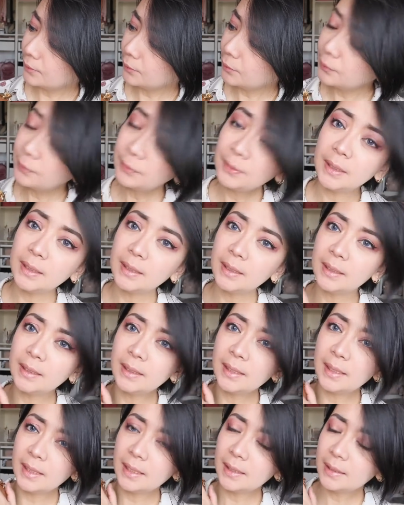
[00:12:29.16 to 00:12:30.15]
feeling
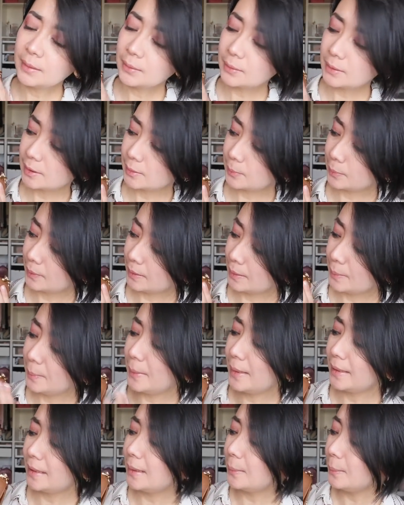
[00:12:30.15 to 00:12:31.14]
it, it's really
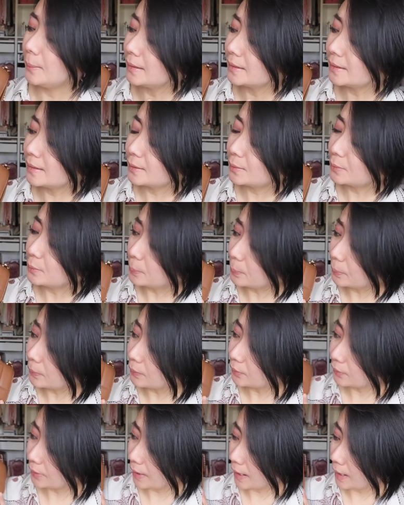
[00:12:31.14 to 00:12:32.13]
making me
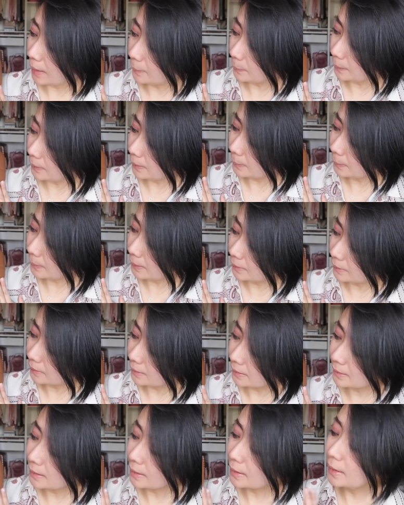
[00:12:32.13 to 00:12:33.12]
super happy,
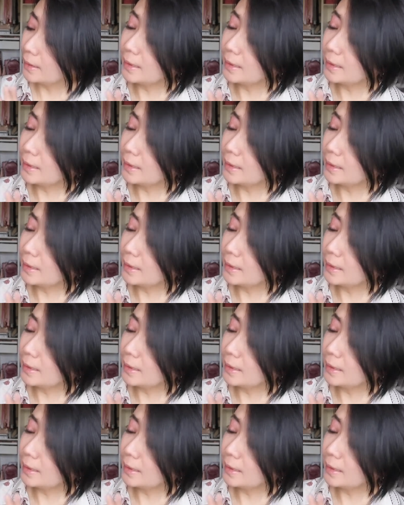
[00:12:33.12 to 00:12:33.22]
because